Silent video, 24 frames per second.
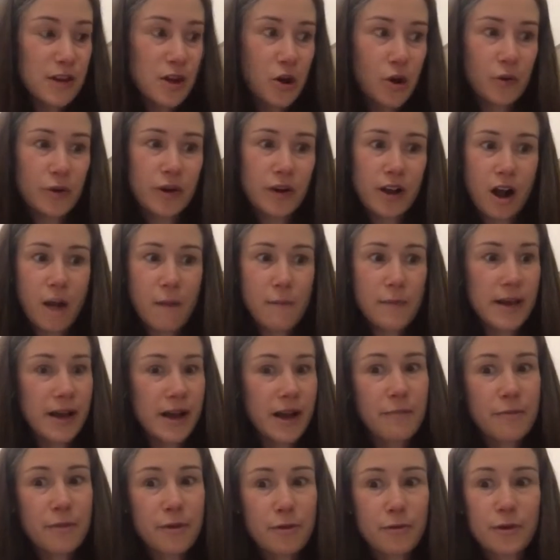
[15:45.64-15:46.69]
coming up
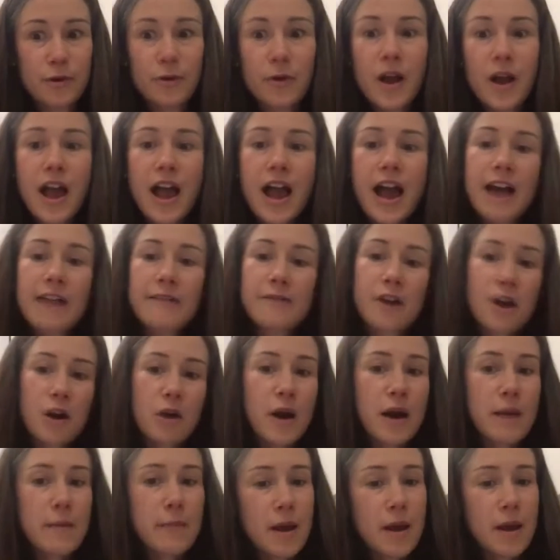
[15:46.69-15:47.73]
through, I've got to
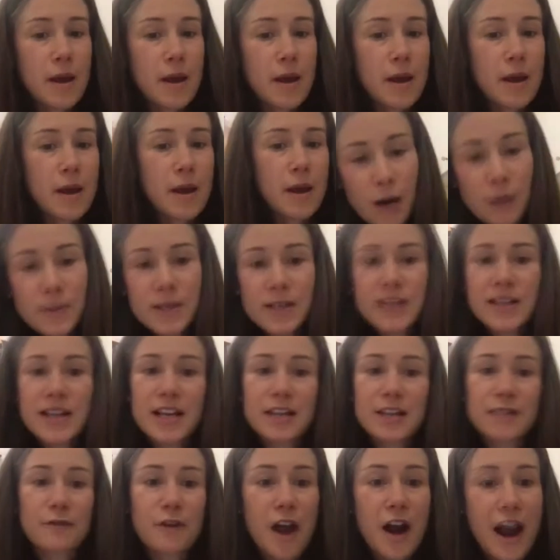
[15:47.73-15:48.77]
write my manuscript
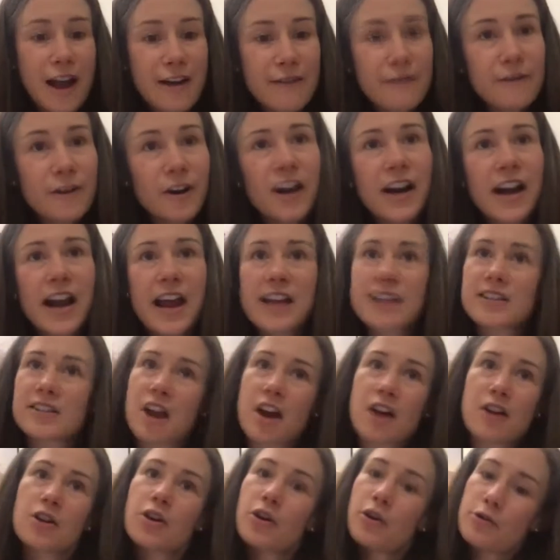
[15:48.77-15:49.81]
and it takes forever and it's
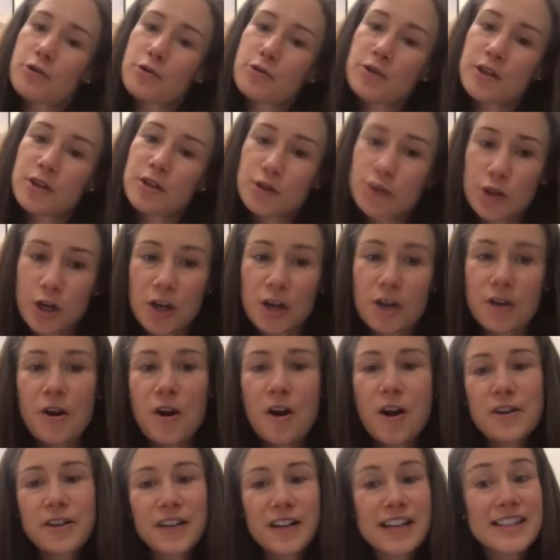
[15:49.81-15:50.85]
got to go through this
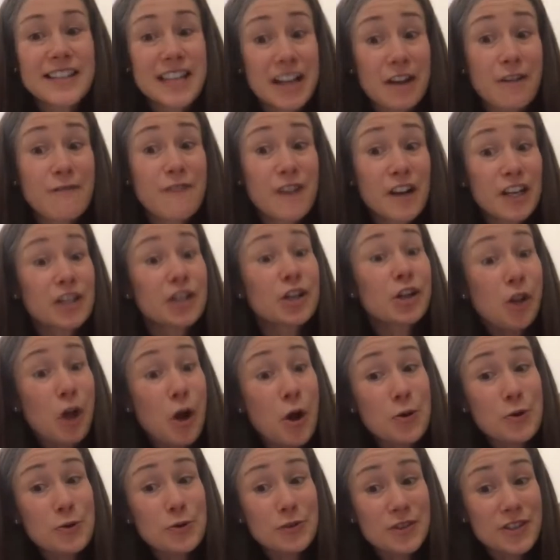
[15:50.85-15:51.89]
journal and it's like a very
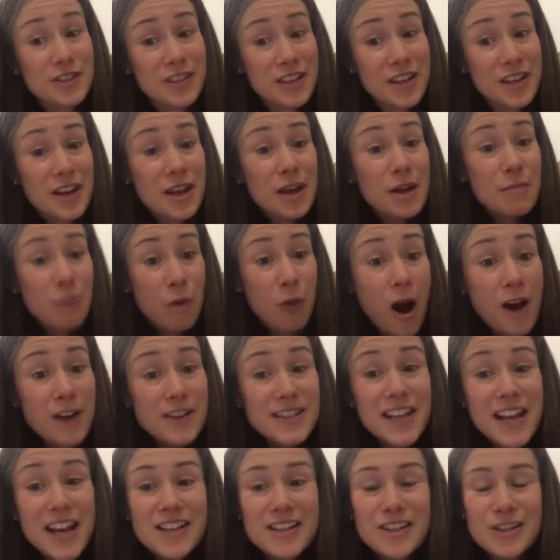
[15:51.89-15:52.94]
closed
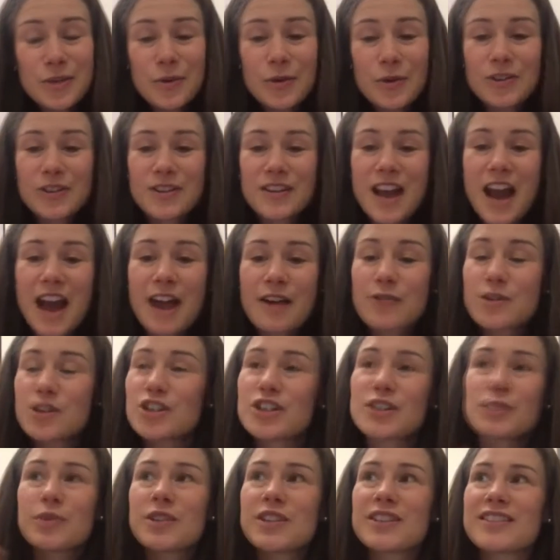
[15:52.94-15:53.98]
process. So I
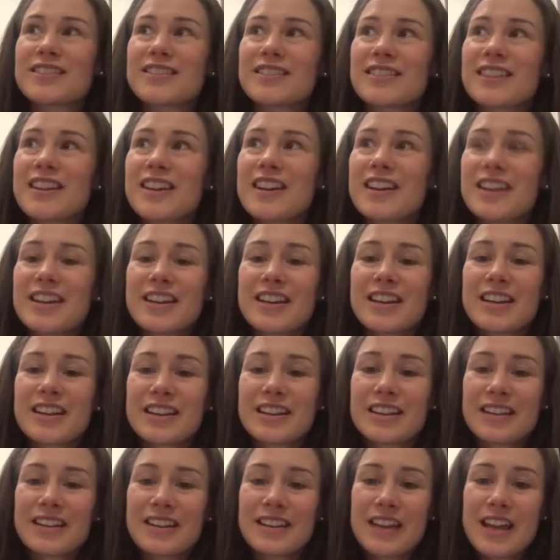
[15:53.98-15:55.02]
just was,
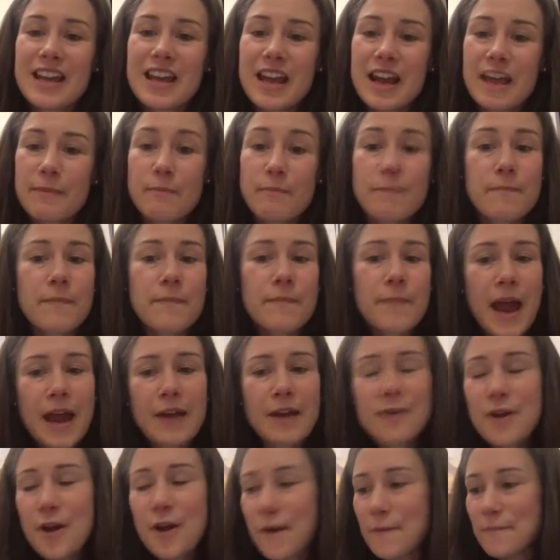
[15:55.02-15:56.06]
I
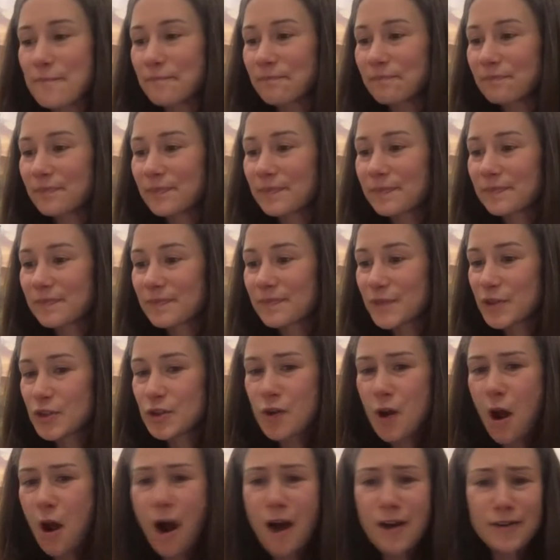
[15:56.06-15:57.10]
don't know,
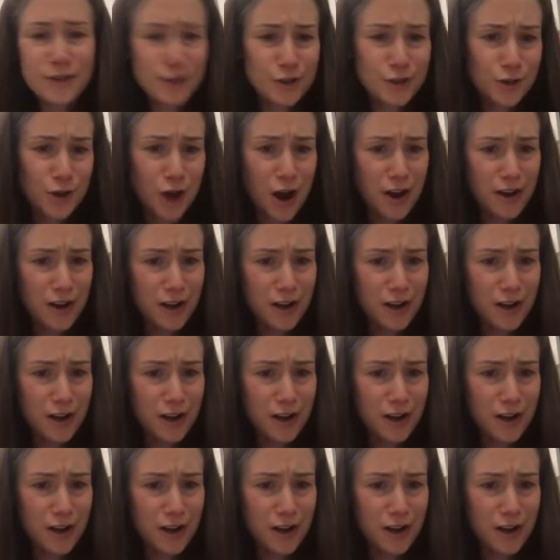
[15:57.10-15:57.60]
awestruck